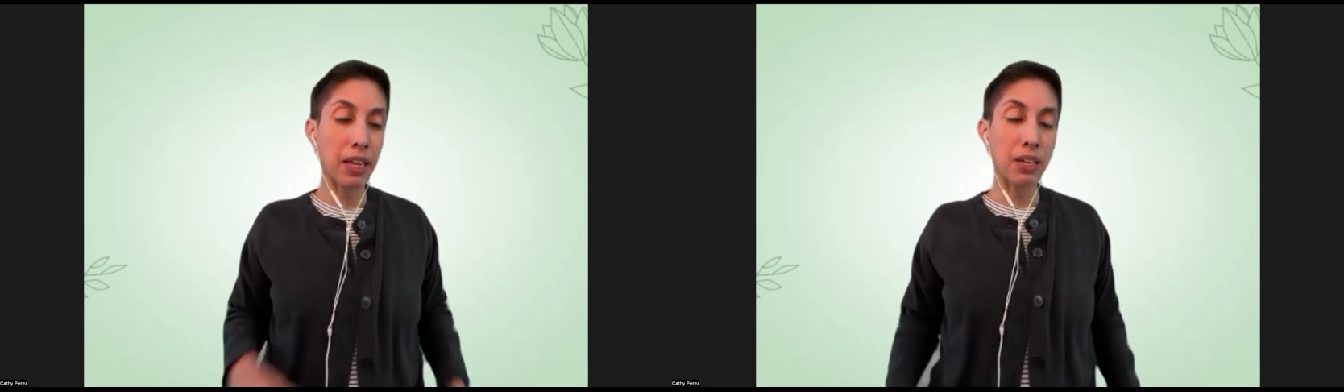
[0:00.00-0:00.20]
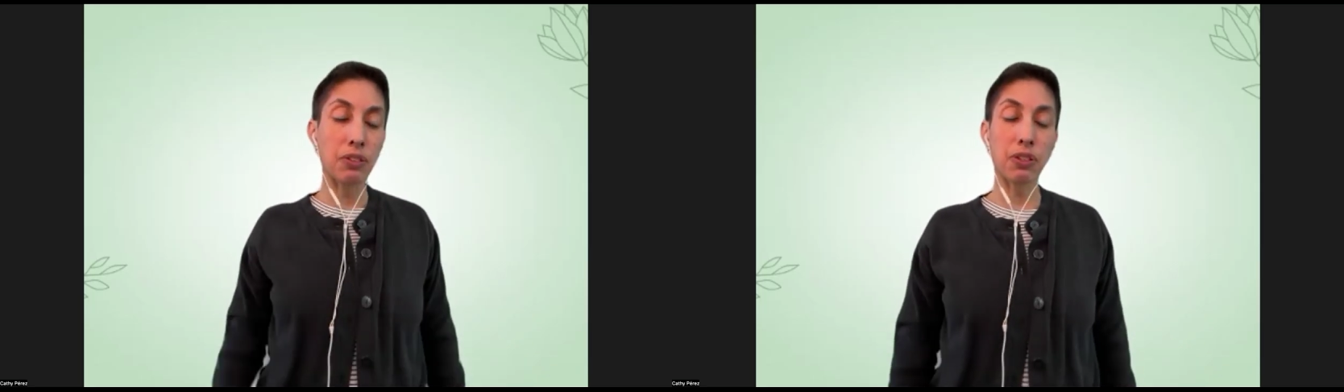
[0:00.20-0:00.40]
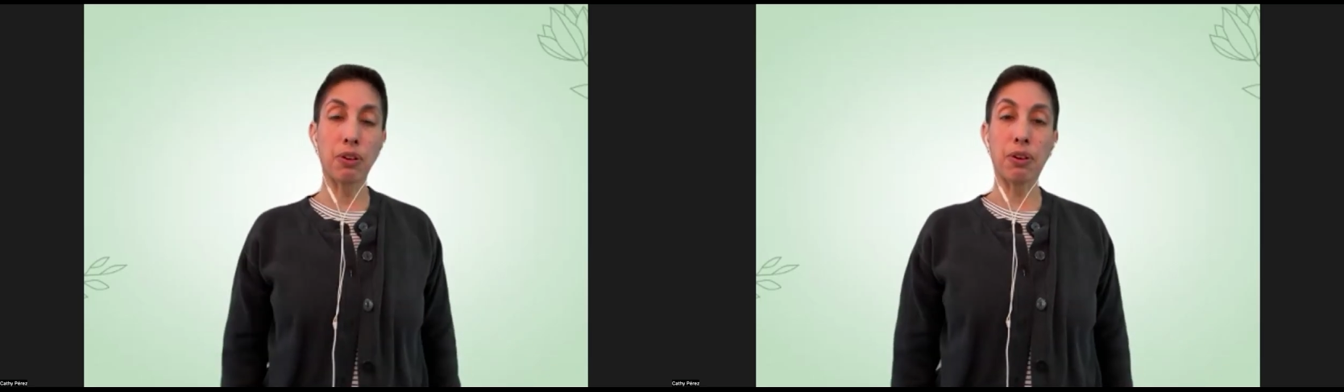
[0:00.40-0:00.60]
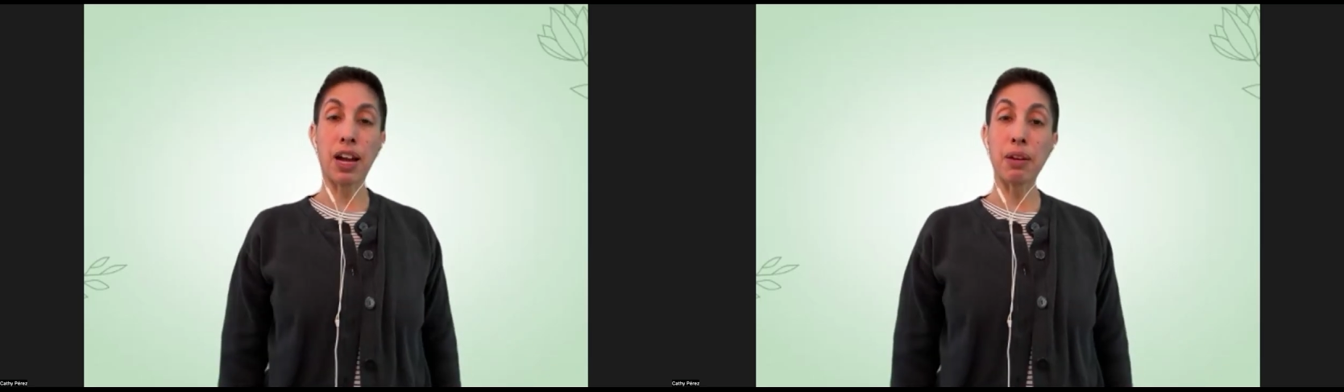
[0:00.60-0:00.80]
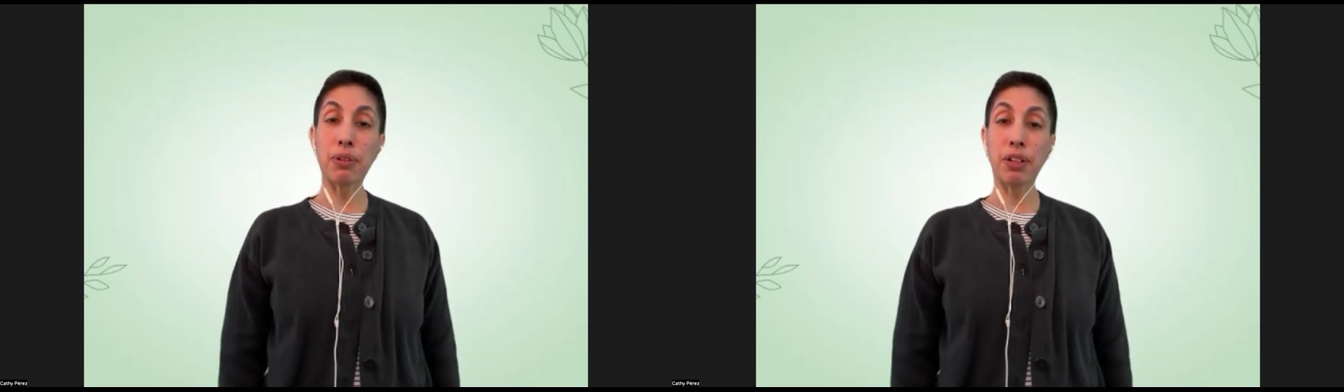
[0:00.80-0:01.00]
So
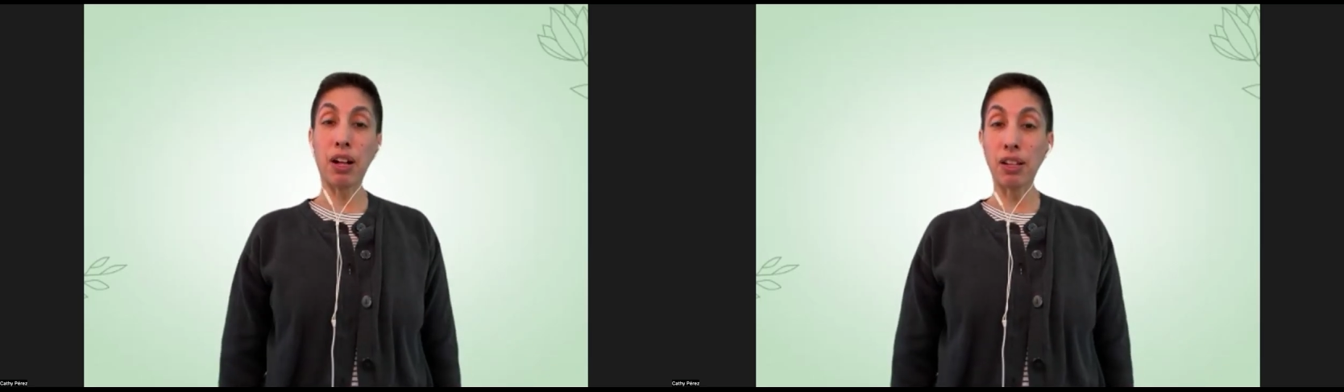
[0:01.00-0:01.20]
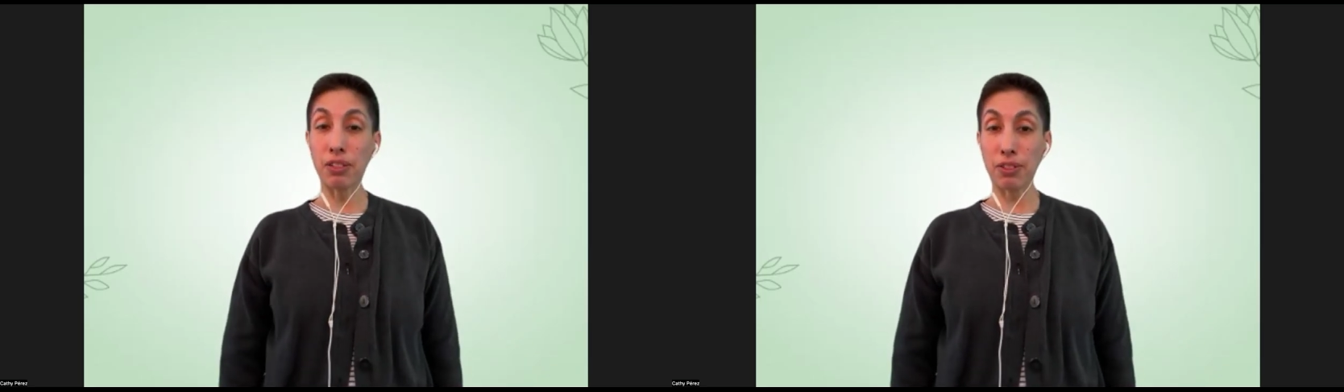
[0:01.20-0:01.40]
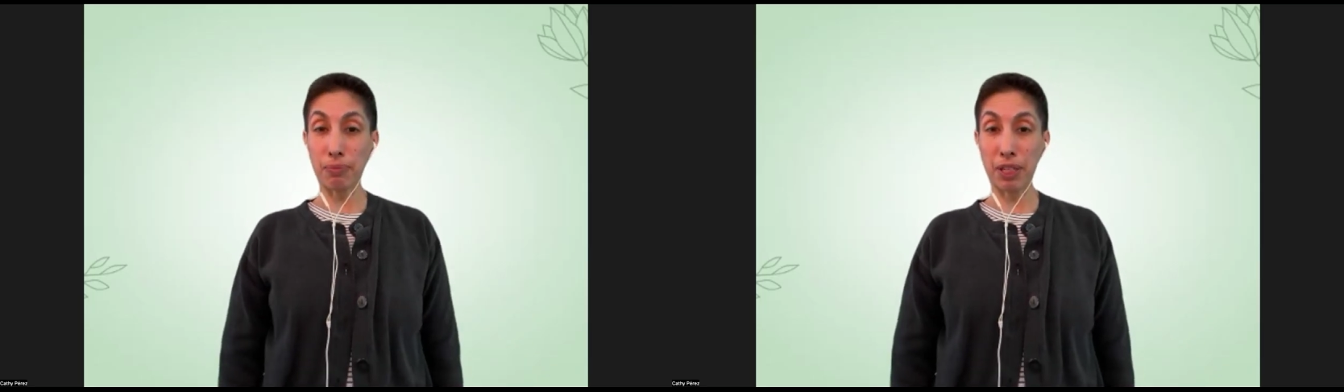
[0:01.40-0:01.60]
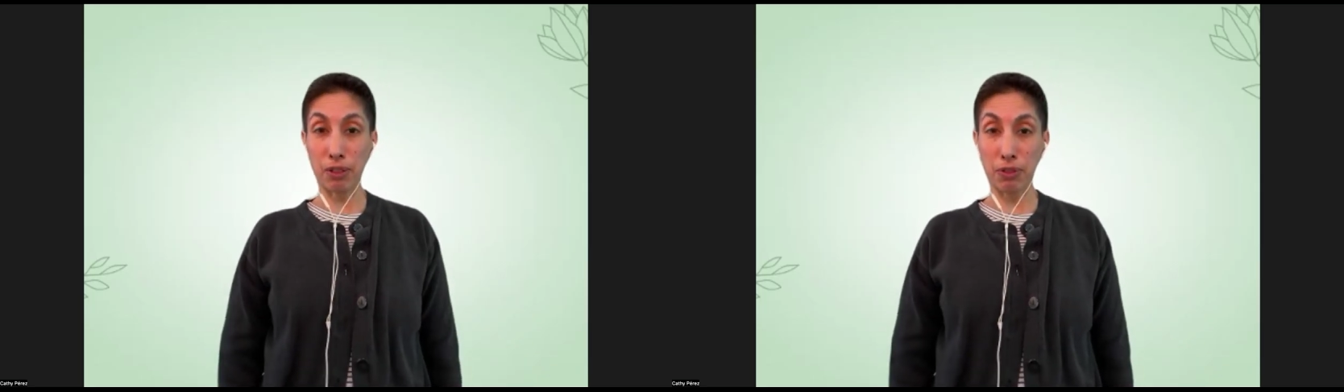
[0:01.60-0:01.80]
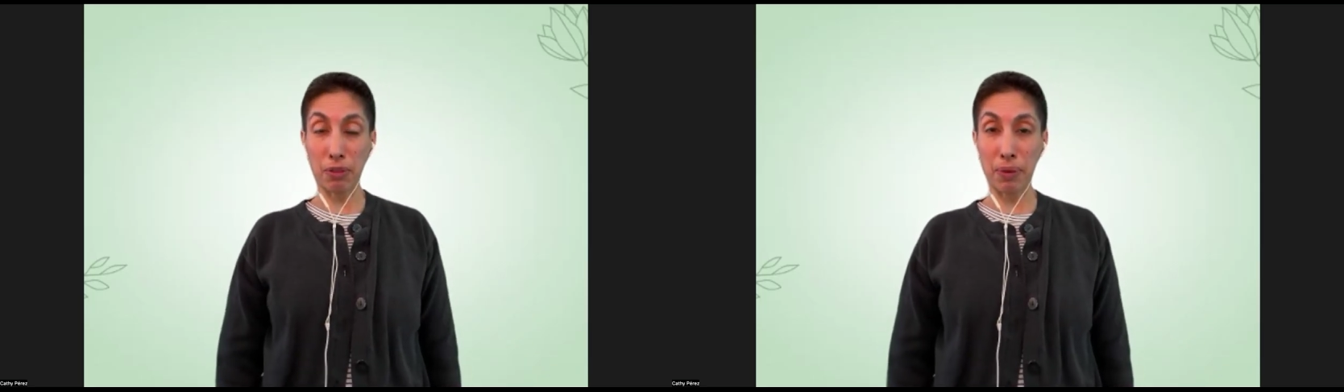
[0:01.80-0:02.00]
I will also be
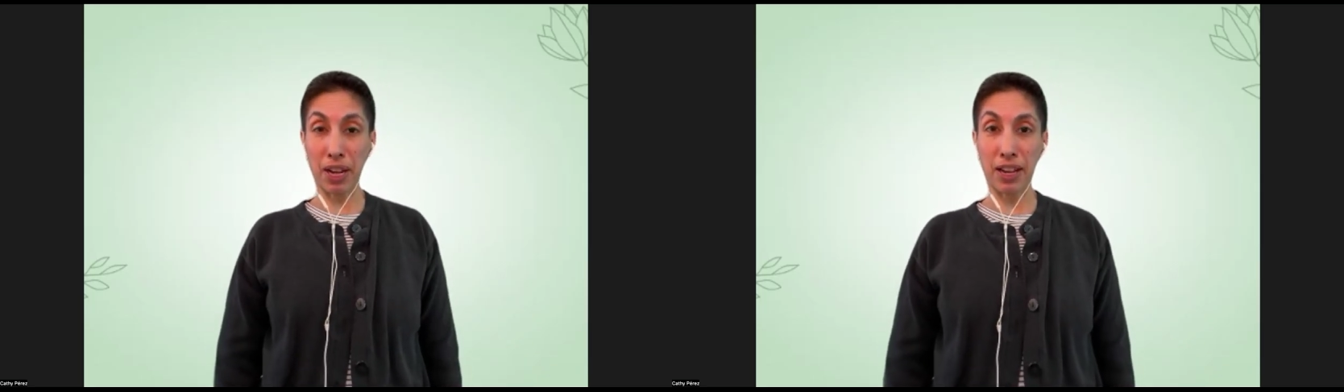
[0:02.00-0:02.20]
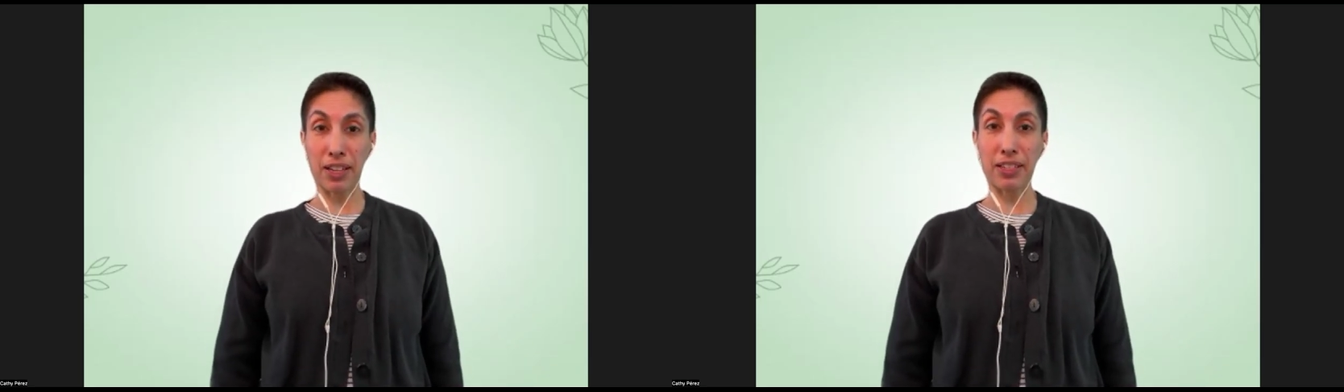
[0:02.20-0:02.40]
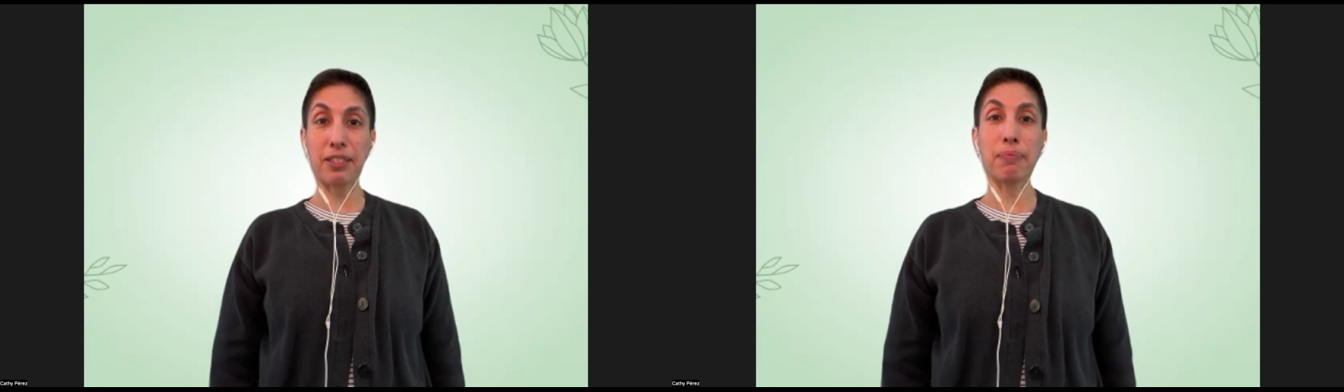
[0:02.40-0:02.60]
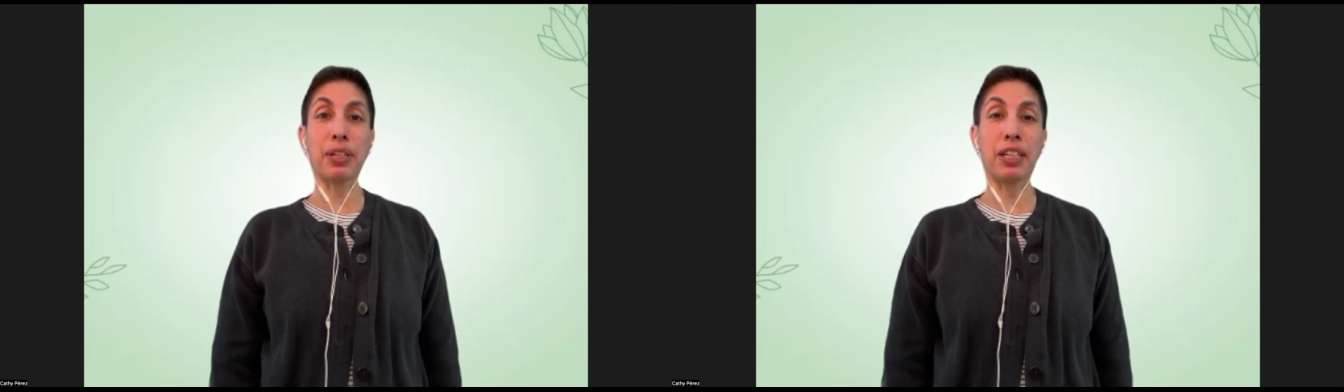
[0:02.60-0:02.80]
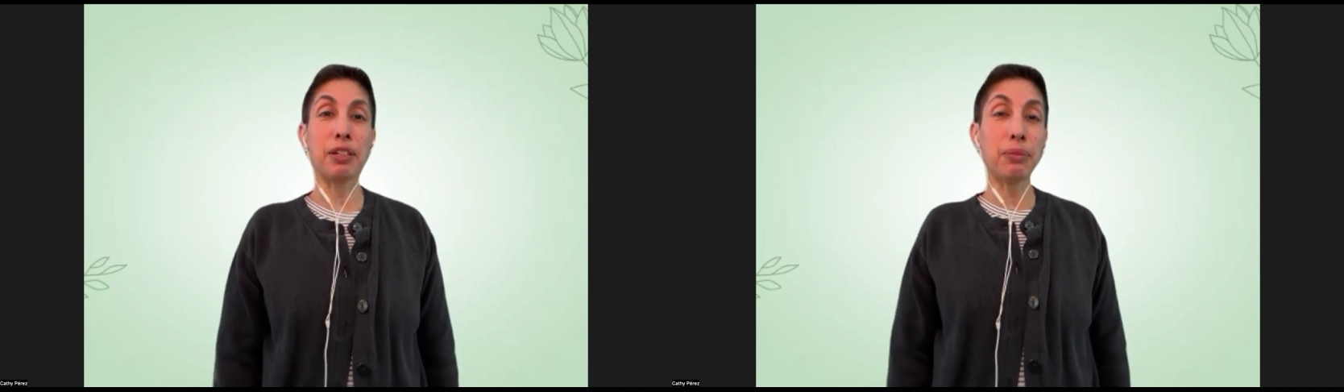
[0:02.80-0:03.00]
closing my eyes, but
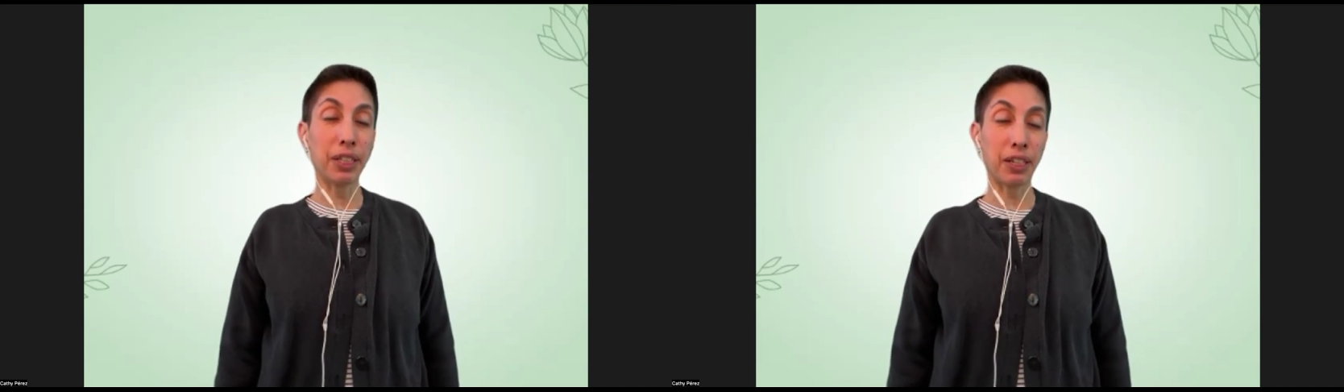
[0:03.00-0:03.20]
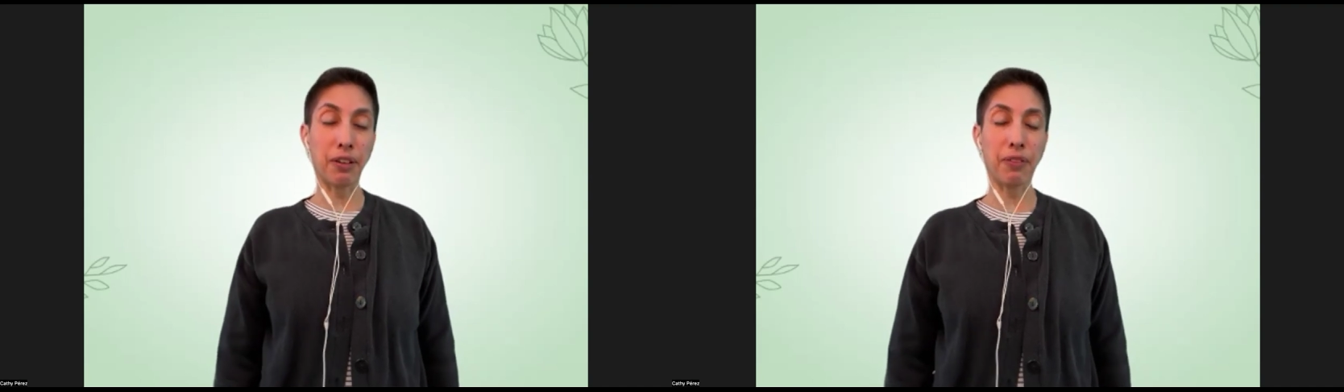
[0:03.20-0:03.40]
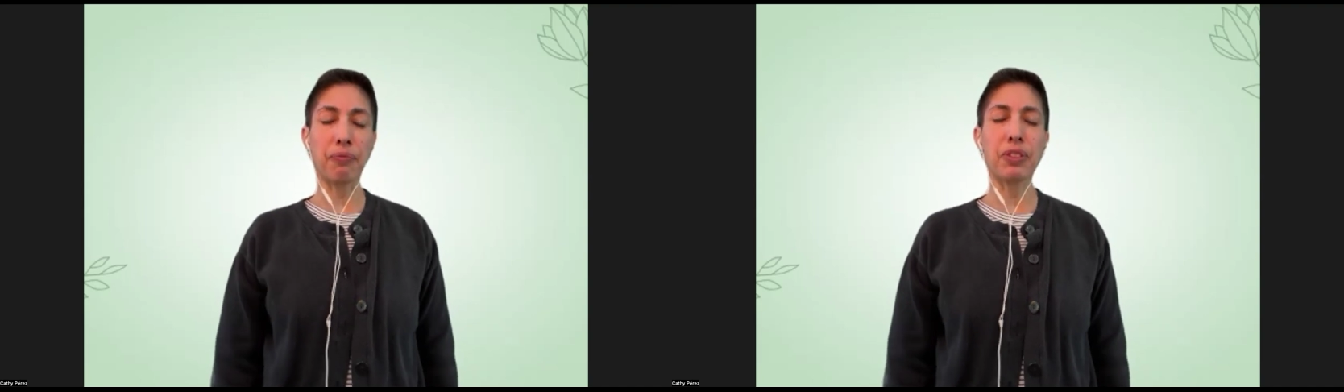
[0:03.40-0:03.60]
here we go.